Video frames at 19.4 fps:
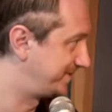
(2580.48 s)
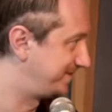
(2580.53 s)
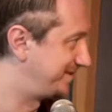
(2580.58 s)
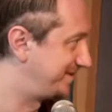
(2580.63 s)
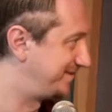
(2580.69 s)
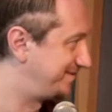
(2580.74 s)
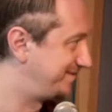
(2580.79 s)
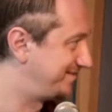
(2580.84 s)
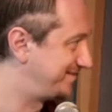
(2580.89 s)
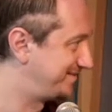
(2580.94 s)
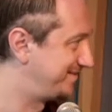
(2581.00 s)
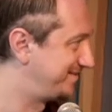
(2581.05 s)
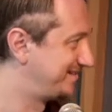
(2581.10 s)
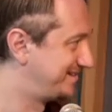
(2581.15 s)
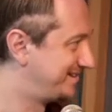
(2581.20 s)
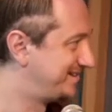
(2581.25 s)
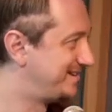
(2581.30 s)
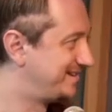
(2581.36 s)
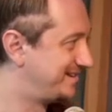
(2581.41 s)
Okay.
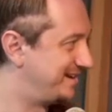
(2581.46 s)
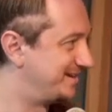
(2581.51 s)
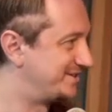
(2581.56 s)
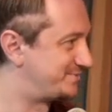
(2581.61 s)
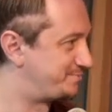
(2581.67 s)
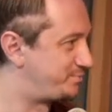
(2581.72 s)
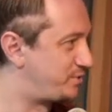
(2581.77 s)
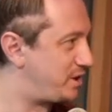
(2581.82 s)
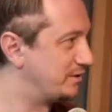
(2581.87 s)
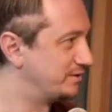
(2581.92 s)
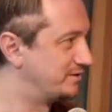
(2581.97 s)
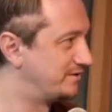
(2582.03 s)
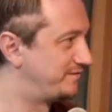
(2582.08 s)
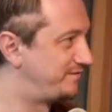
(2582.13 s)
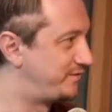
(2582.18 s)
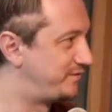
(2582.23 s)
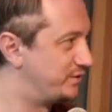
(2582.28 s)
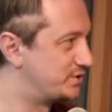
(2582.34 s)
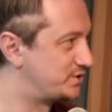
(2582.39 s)
It's probably the
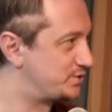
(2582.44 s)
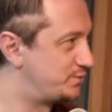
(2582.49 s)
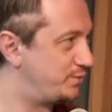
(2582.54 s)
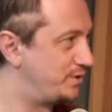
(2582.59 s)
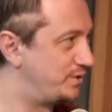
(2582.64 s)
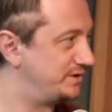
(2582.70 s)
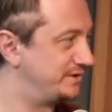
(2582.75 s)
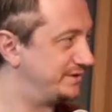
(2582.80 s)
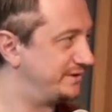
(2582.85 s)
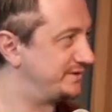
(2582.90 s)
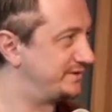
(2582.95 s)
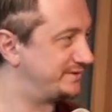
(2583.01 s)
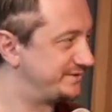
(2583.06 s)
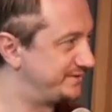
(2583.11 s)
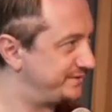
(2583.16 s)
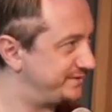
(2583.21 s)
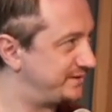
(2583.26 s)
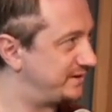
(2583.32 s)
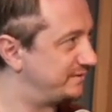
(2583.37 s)
first one that,
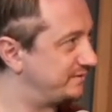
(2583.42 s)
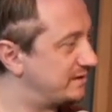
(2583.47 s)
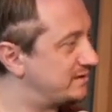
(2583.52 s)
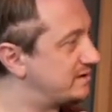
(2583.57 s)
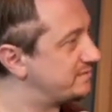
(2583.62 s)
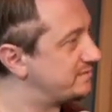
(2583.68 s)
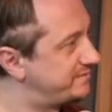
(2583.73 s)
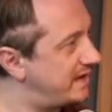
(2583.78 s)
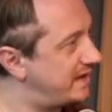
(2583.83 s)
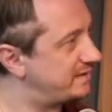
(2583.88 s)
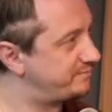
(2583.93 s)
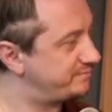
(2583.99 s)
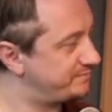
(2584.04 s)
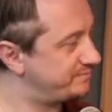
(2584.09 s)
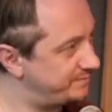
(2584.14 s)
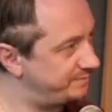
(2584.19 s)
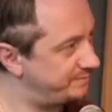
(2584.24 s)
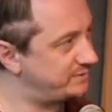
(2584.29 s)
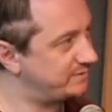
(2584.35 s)
that, that
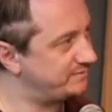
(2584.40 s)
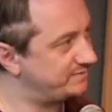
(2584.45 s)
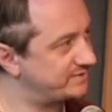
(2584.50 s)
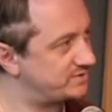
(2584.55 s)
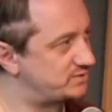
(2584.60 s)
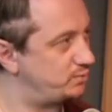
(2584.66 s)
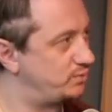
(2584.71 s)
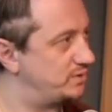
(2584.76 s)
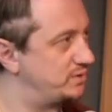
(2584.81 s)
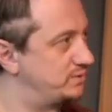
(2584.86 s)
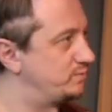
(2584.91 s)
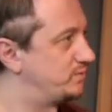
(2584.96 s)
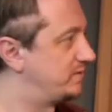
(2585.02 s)
the previous one.